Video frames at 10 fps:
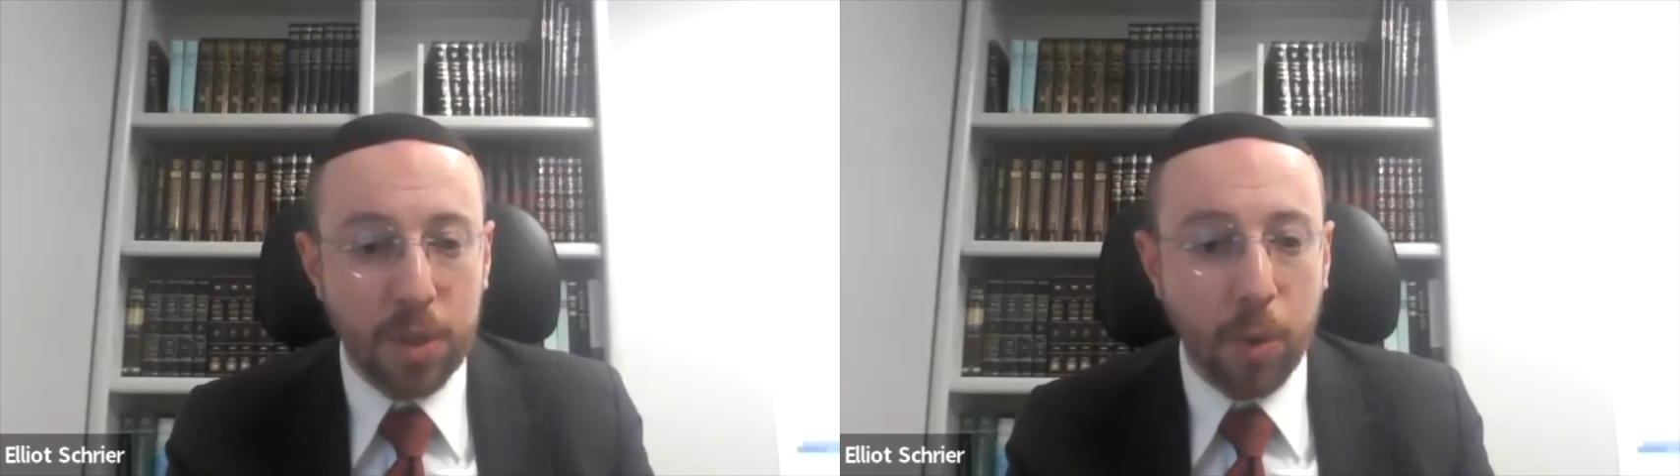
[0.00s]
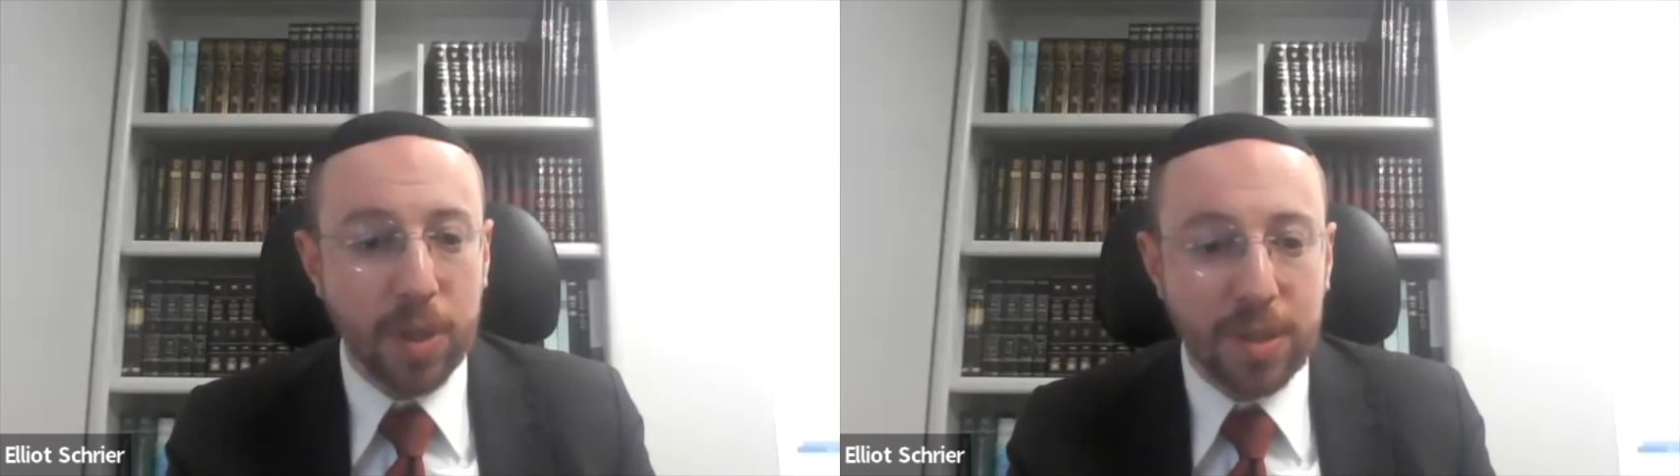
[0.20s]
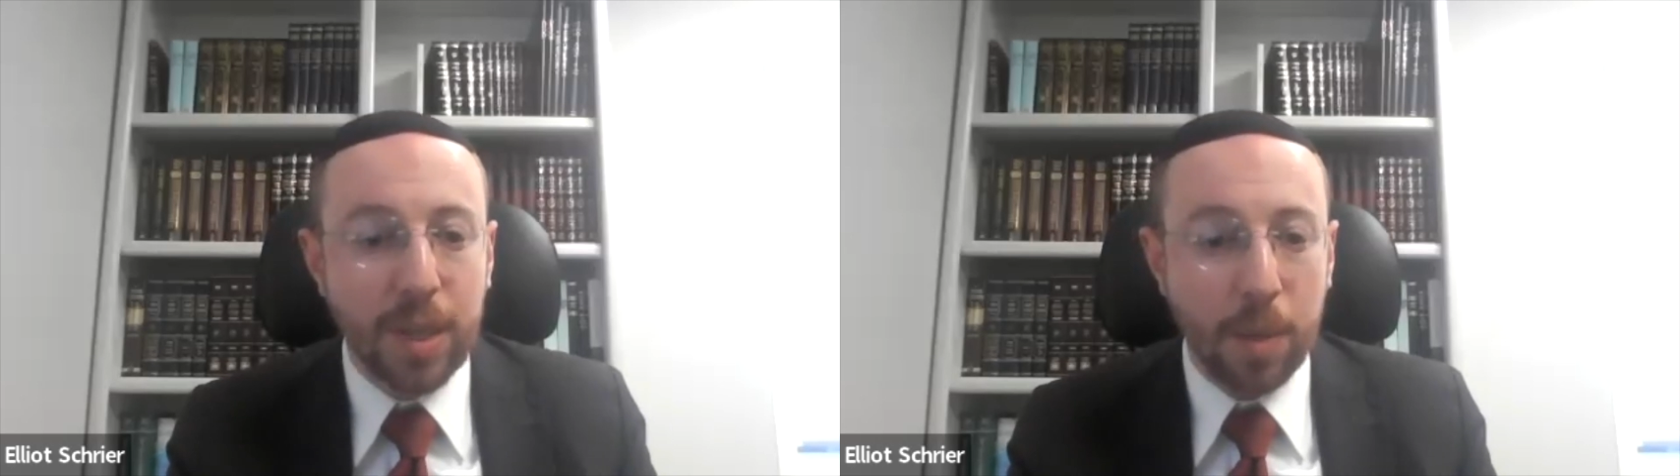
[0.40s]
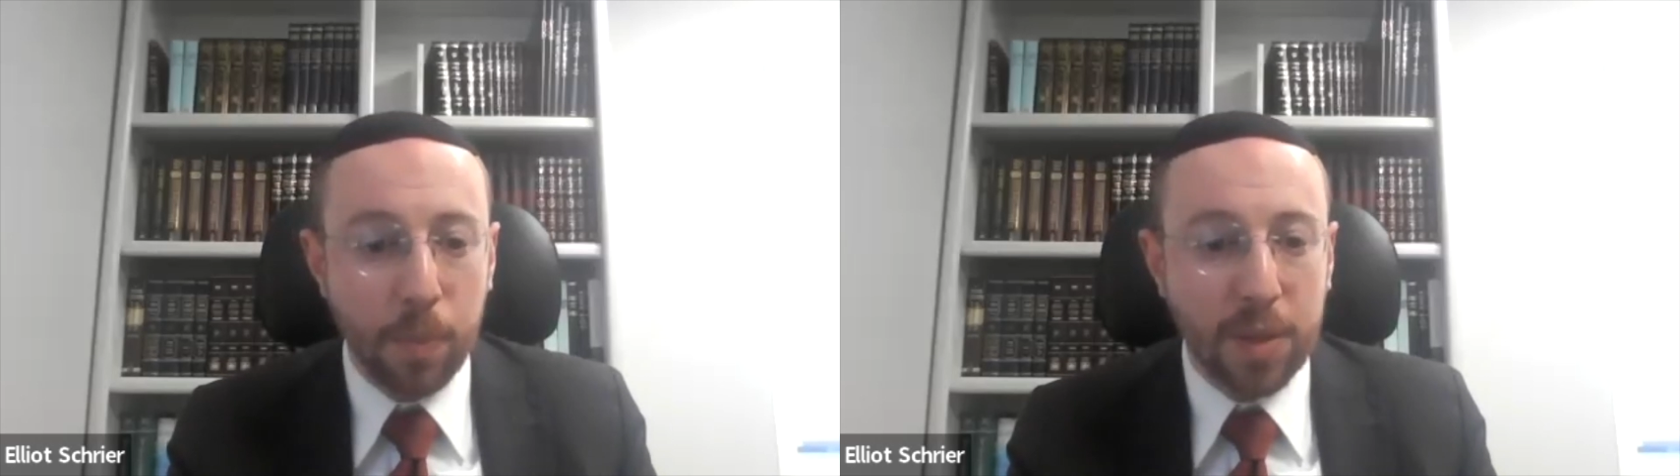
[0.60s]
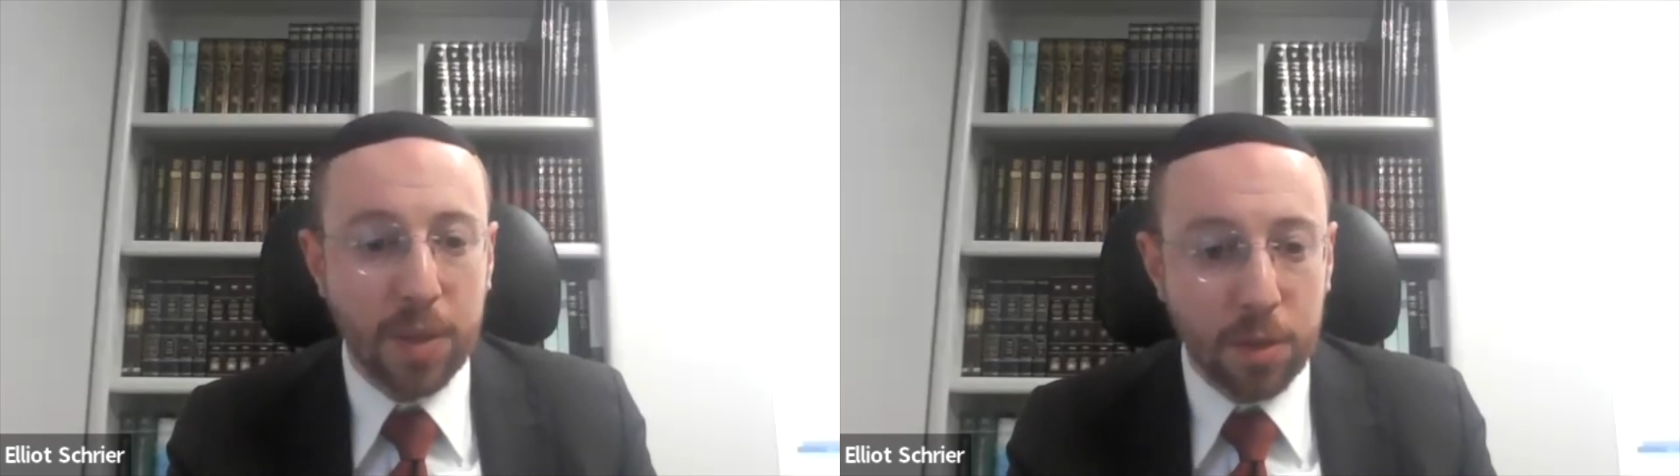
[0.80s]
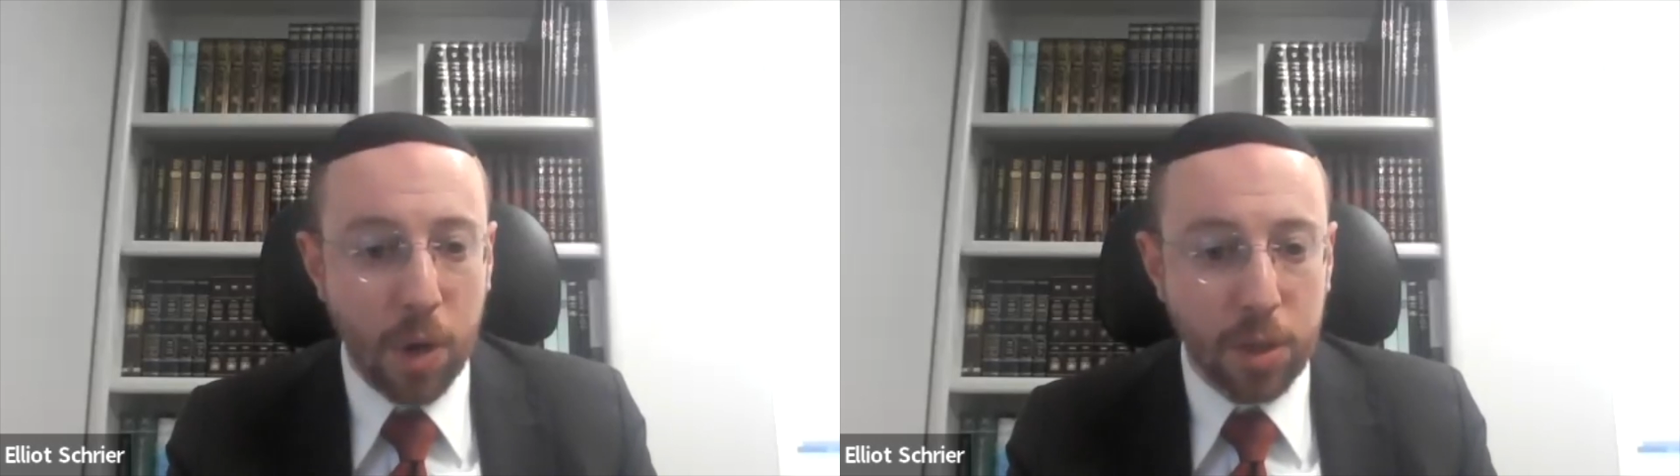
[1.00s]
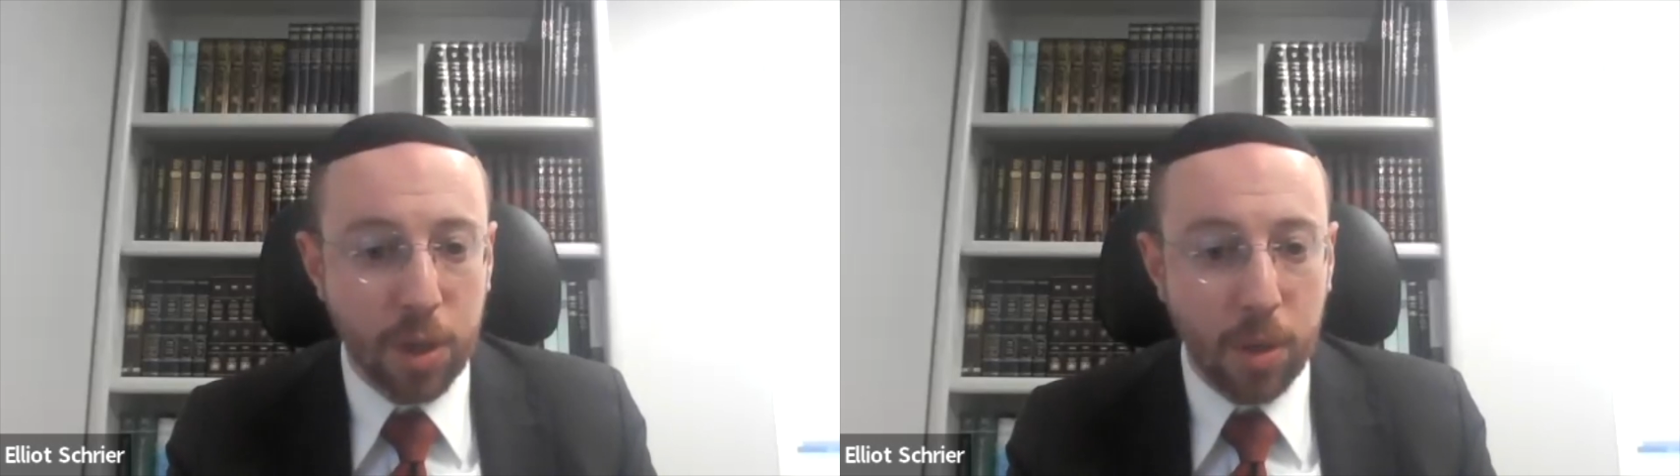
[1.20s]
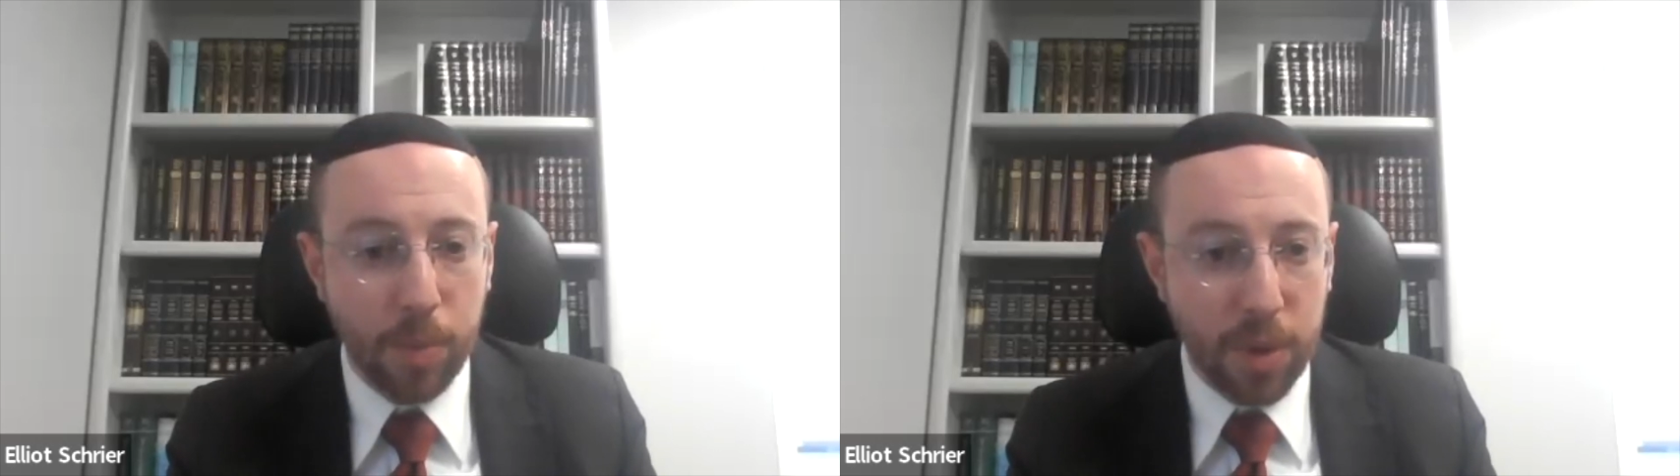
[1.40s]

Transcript: it's always the same basic drasha,